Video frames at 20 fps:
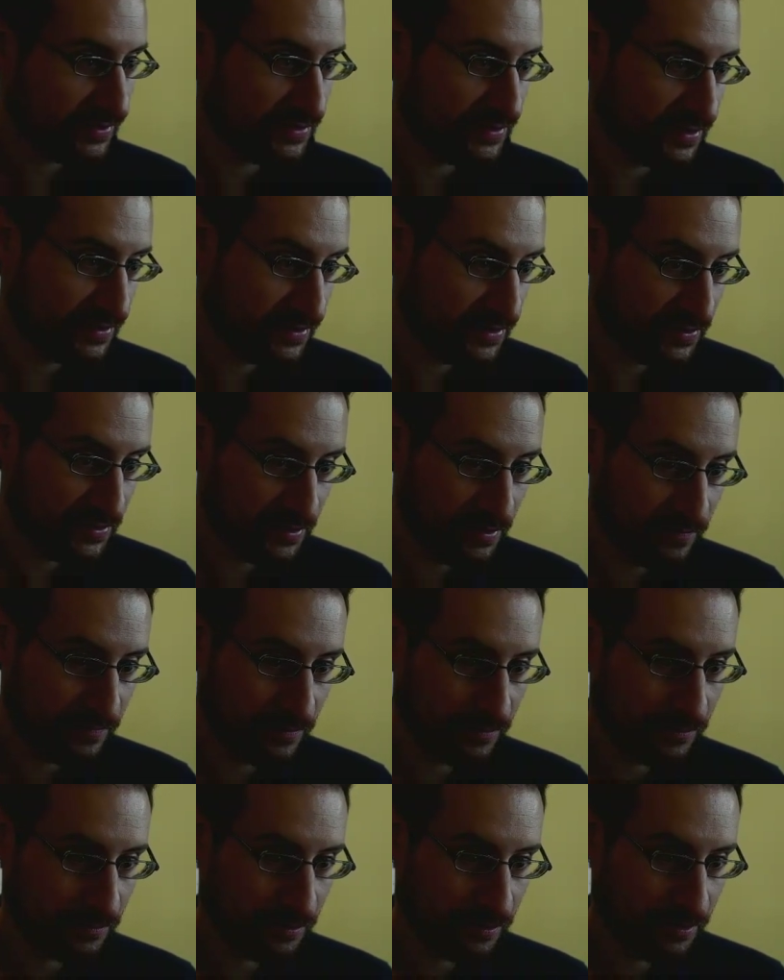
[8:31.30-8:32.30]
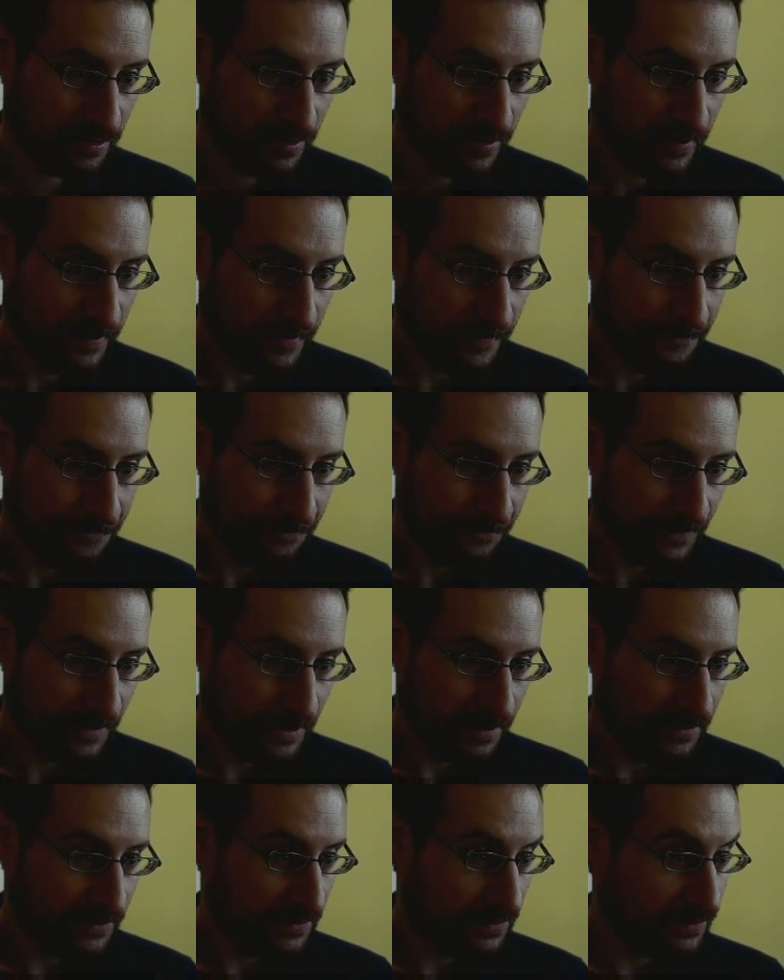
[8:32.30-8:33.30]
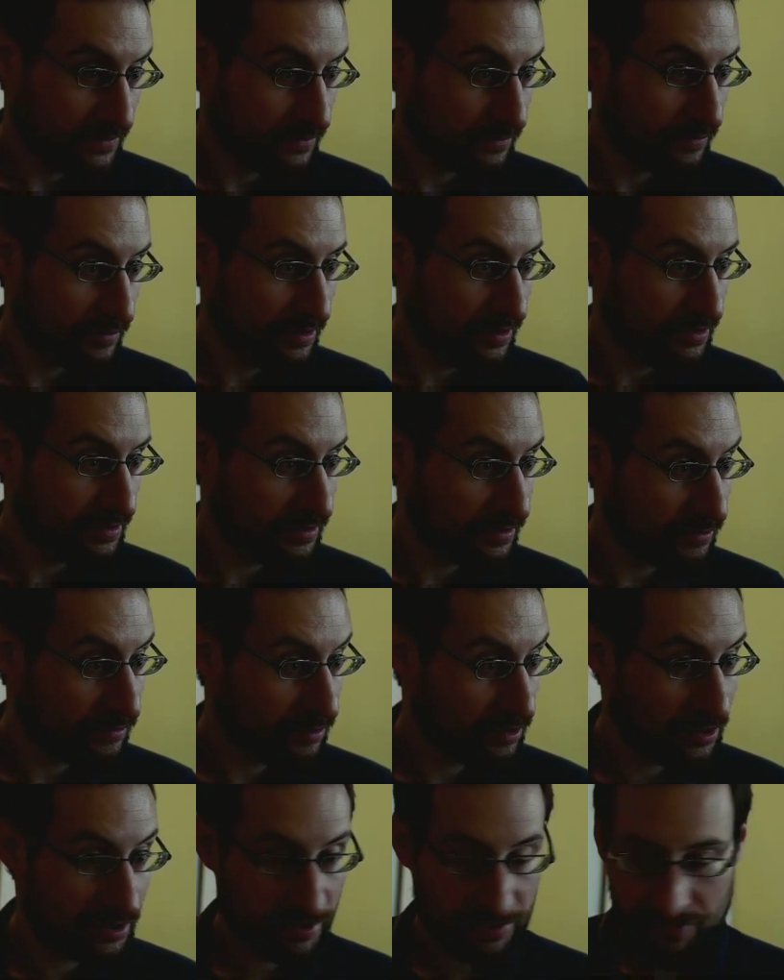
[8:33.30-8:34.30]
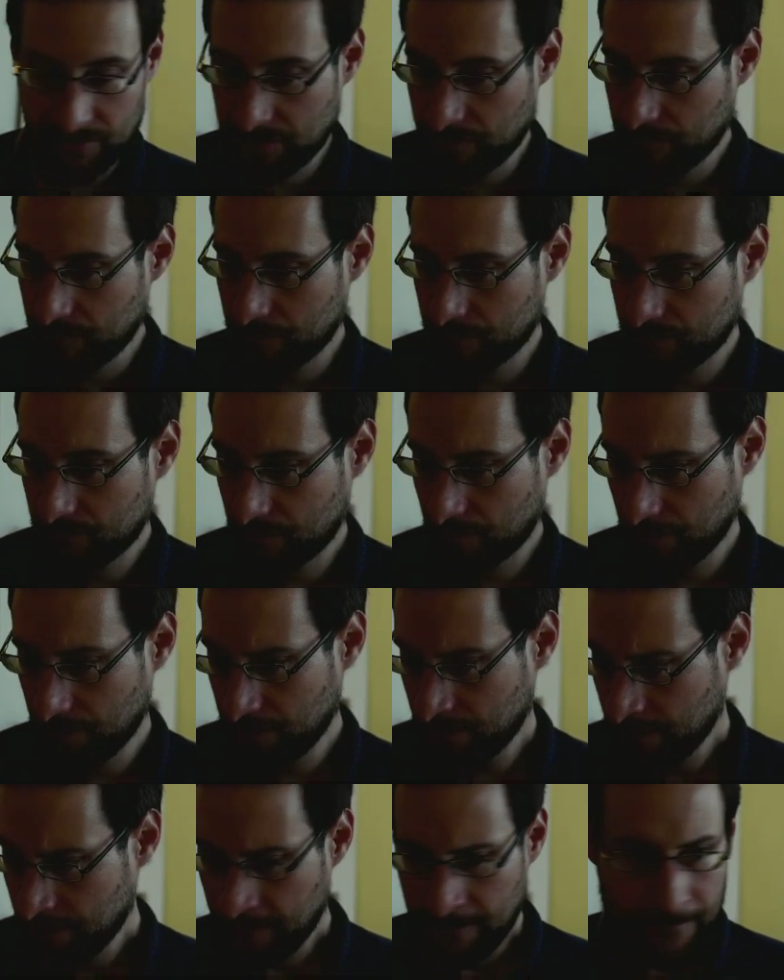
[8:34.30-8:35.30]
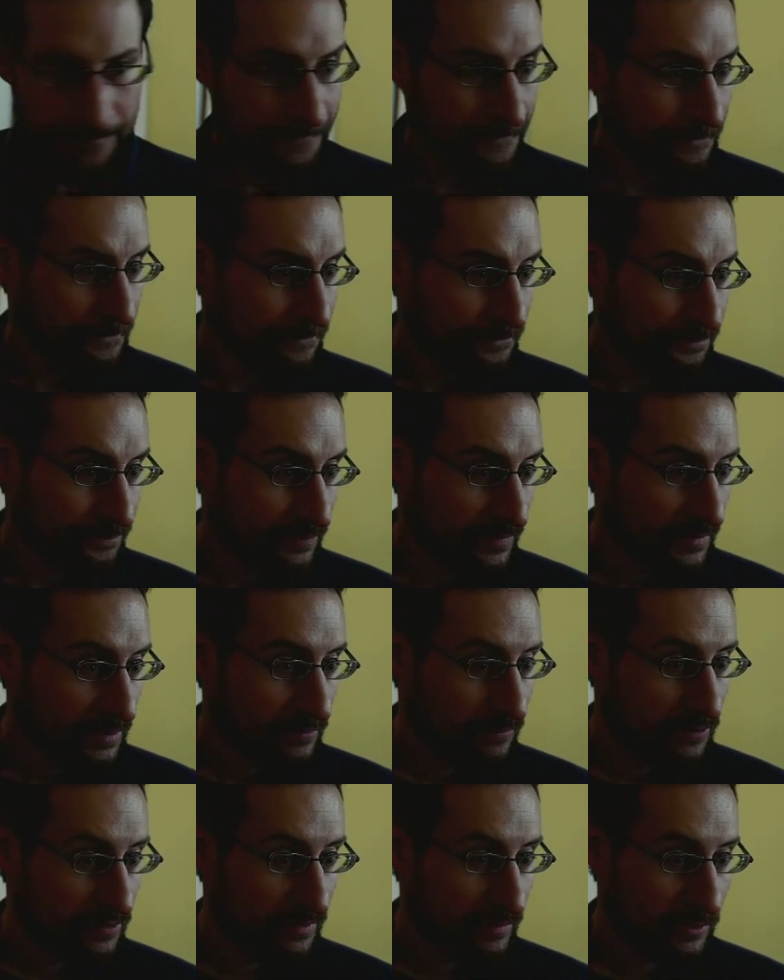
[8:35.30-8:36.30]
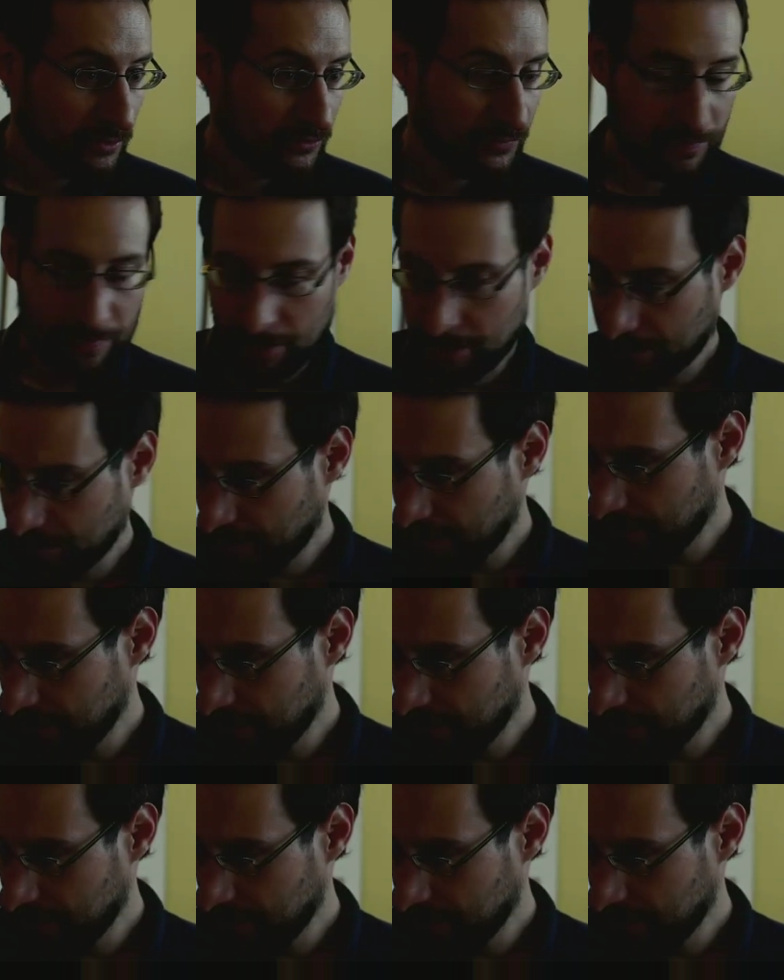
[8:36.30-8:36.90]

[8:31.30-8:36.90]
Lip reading: Is this even on screen? Or it's even on screen for the most part.